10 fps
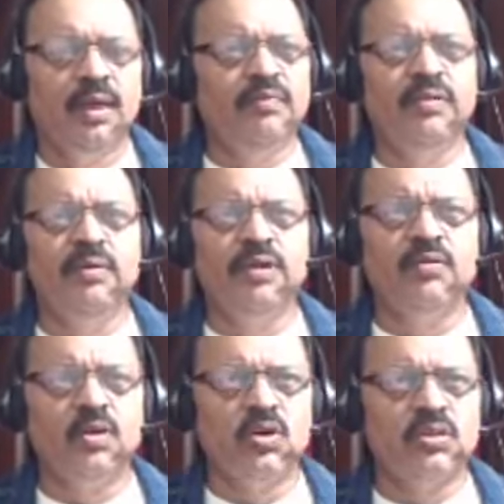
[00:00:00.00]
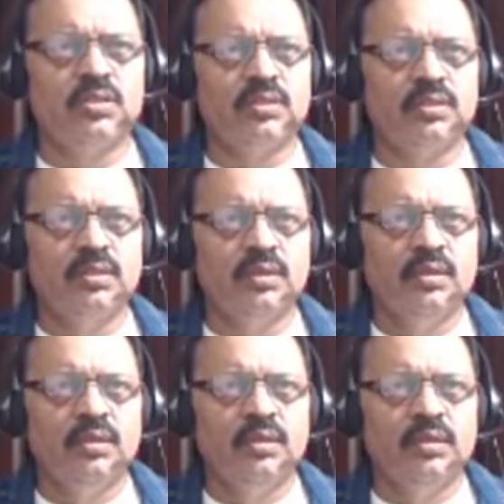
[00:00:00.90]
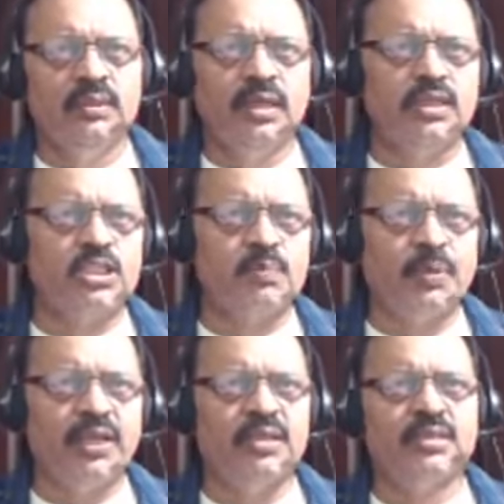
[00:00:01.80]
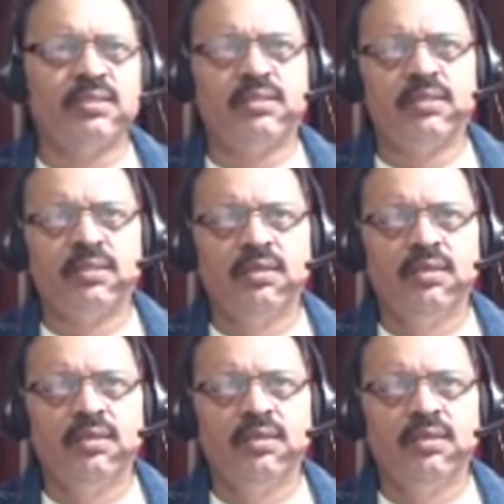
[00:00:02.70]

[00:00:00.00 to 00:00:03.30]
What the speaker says: Everybody wants their space.